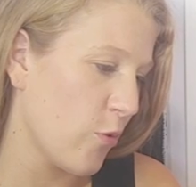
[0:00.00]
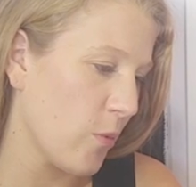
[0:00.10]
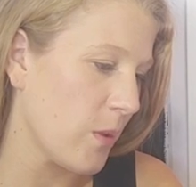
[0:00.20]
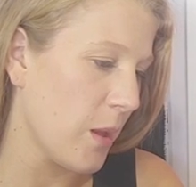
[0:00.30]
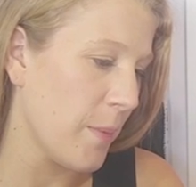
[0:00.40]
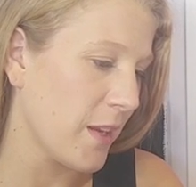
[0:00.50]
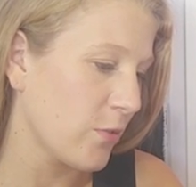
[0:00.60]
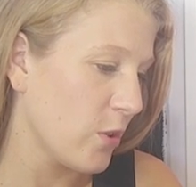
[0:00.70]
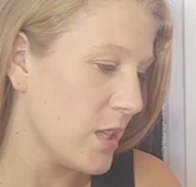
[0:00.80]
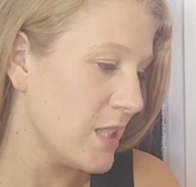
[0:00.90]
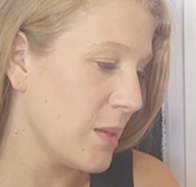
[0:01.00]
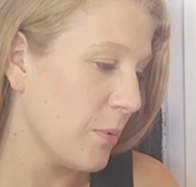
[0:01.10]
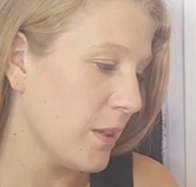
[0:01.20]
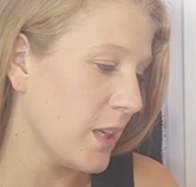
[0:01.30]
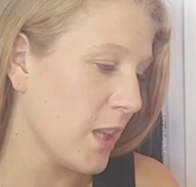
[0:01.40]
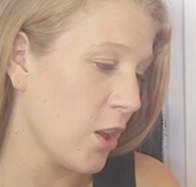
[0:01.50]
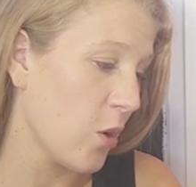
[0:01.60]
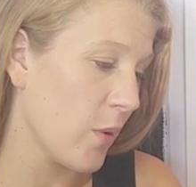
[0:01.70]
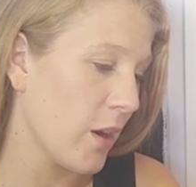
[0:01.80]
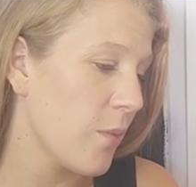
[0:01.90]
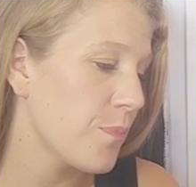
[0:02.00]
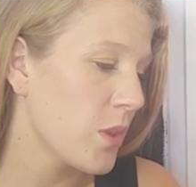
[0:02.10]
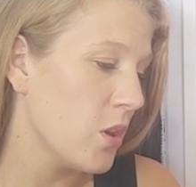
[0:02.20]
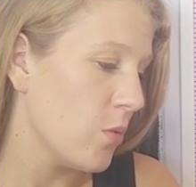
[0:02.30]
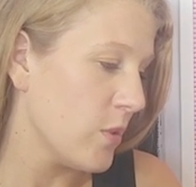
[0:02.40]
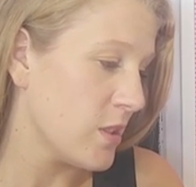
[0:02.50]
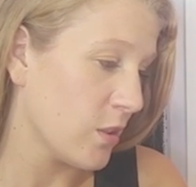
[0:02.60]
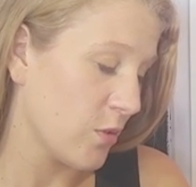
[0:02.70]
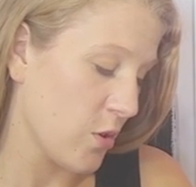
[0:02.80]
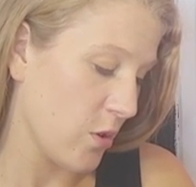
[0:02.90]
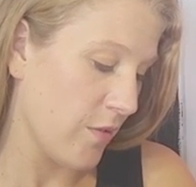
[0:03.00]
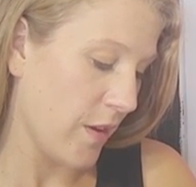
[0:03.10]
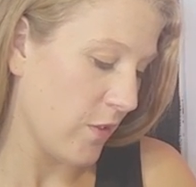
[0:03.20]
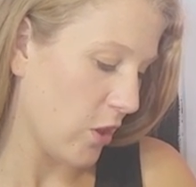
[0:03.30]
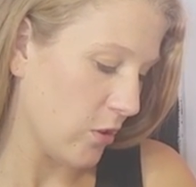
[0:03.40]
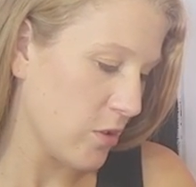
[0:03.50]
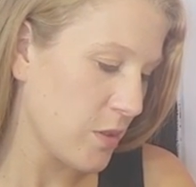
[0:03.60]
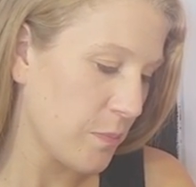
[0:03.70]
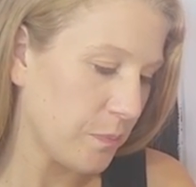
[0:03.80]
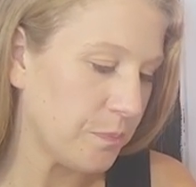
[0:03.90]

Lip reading: formula makes for easy blending and long wear. Retails for $35.